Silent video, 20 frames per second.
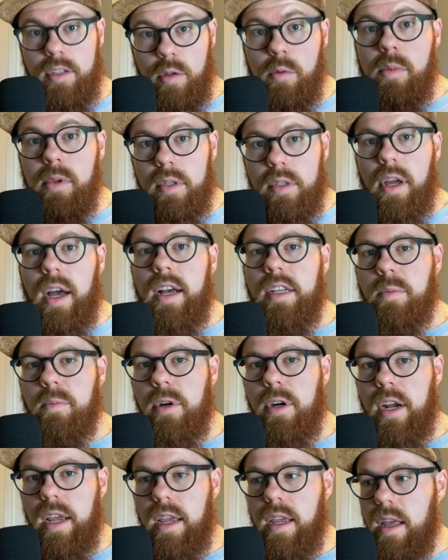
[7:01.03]
to build
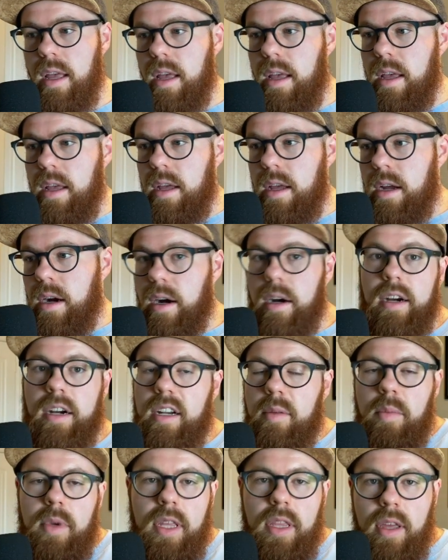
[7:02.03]
OSPRay, are
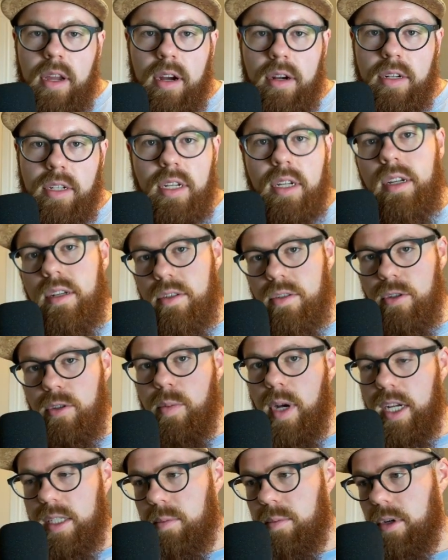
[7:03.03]
going to be there to
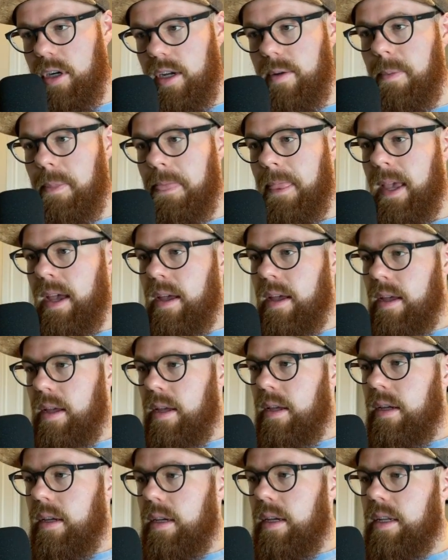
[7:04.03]
consume OSPRay.
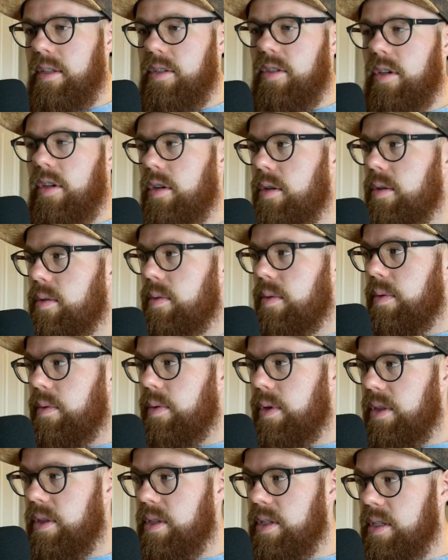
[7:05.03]
And so
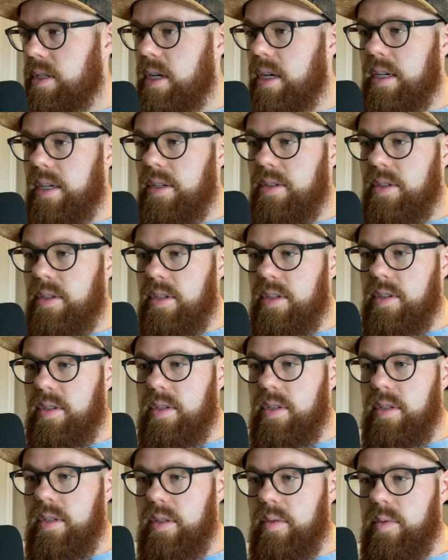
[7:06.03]
what this does
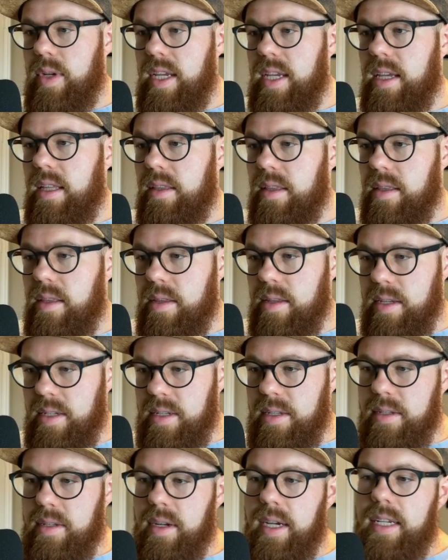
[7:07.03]
is we get
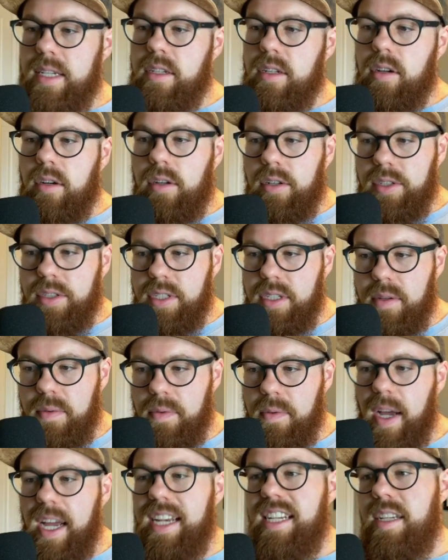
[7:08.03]
these nice calls to
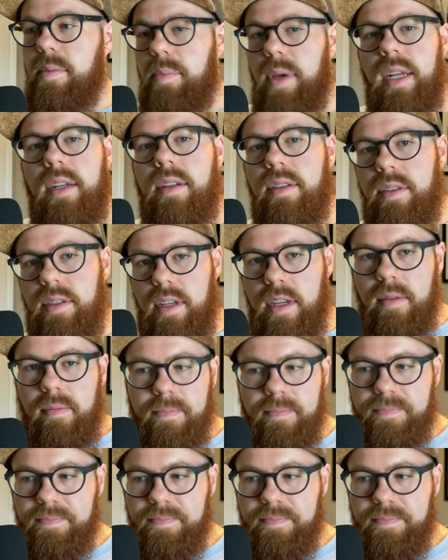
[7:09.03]
find dependency.